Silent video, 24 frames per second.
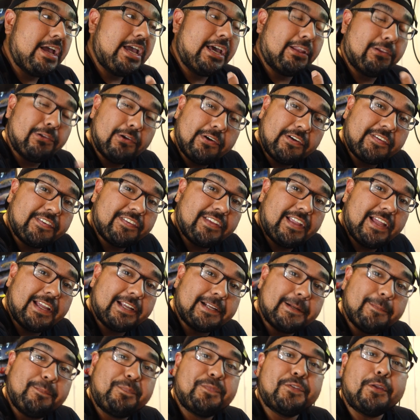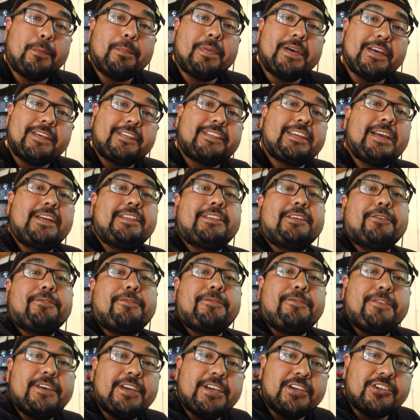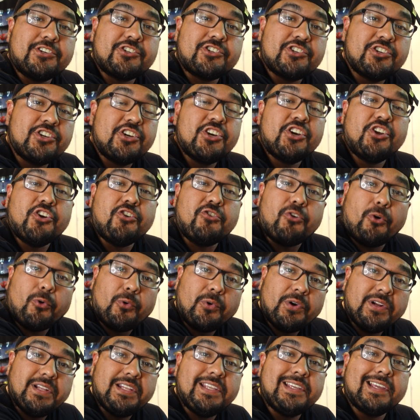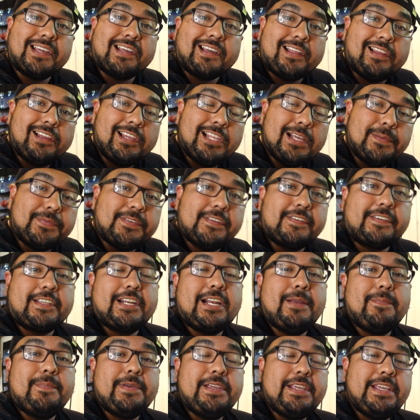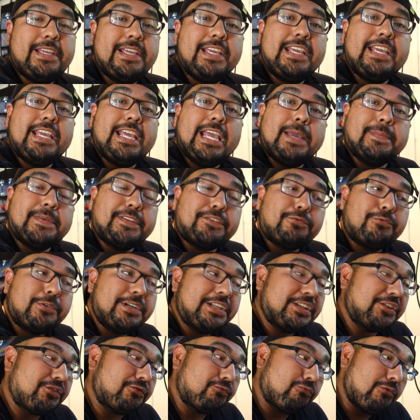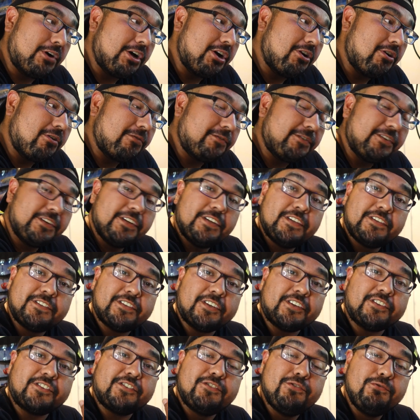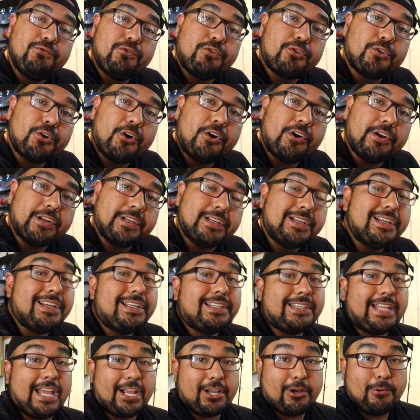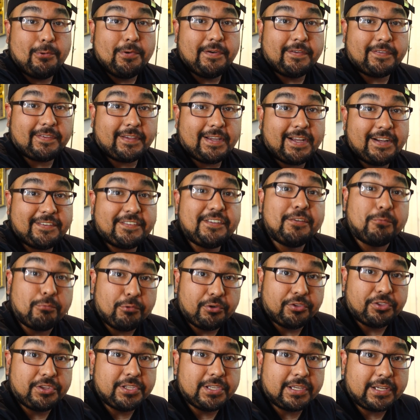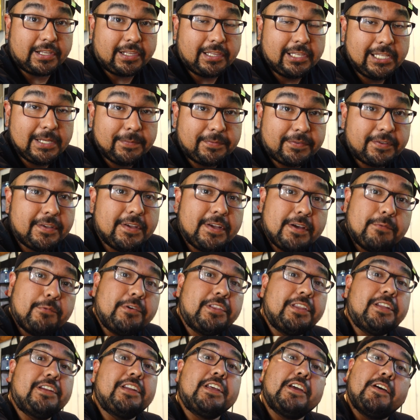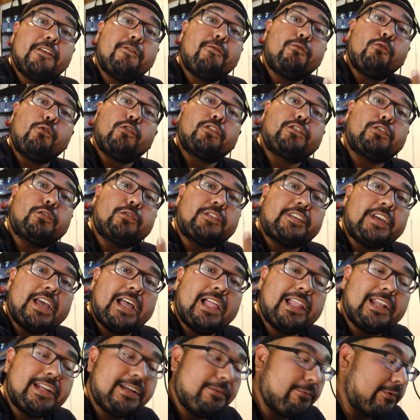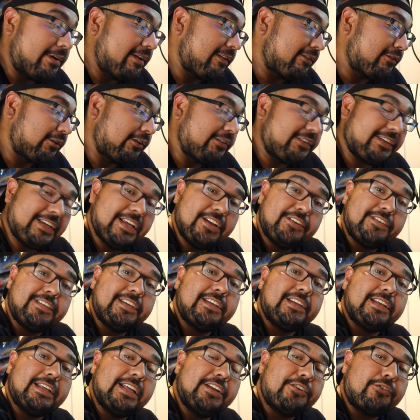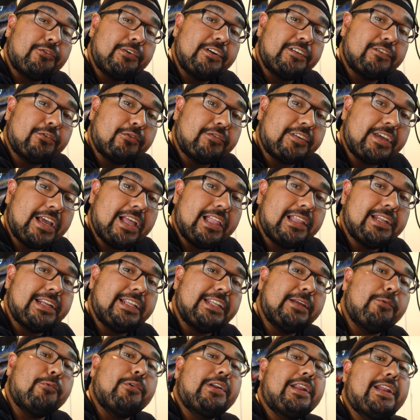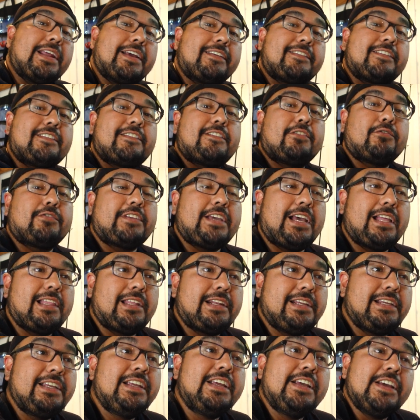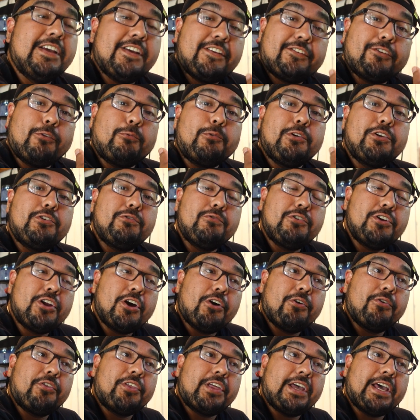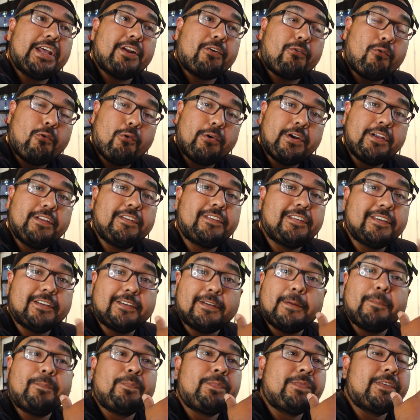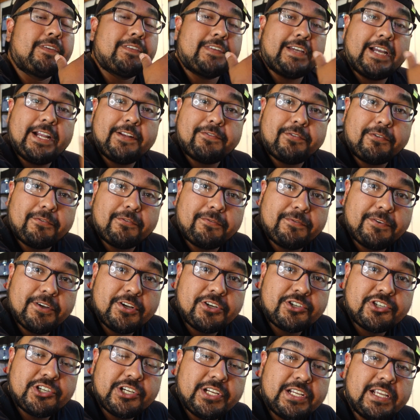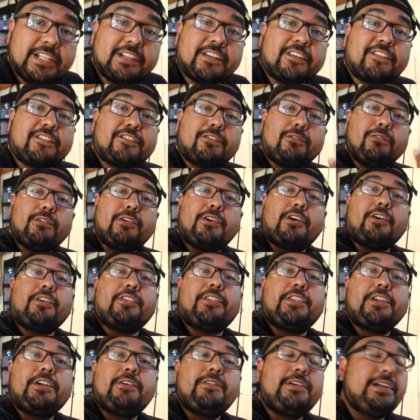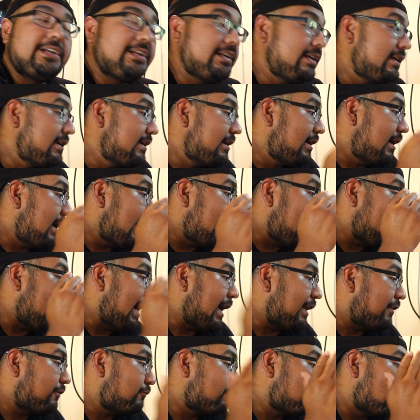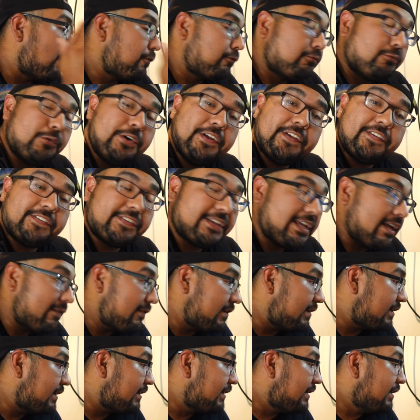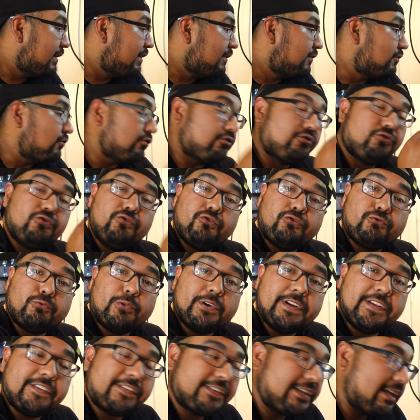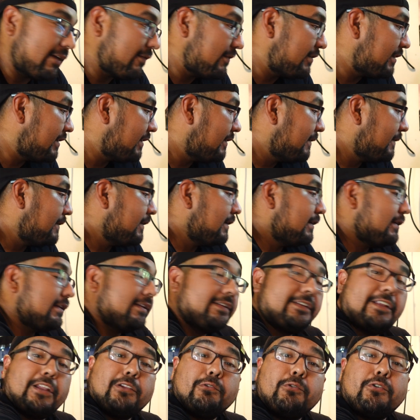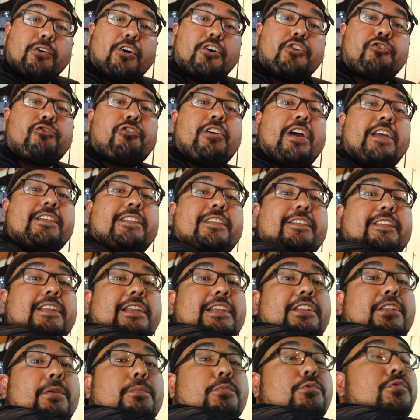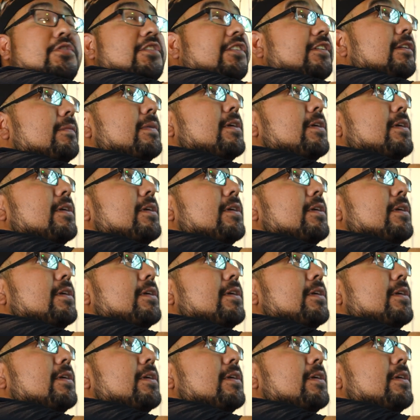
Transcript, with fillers: it looks like the best time to fish during the eclipse is gonna be in between twelve to two thirty. That coincides with the eclipse within full totality, when it starts entering, entering totality, and then when it exits totality. So we do know that according to Tides for Fishing and the sonar theory, at twelve twenty-seven to two twenty-seven, the lunar transit is gonna, the moon is gonna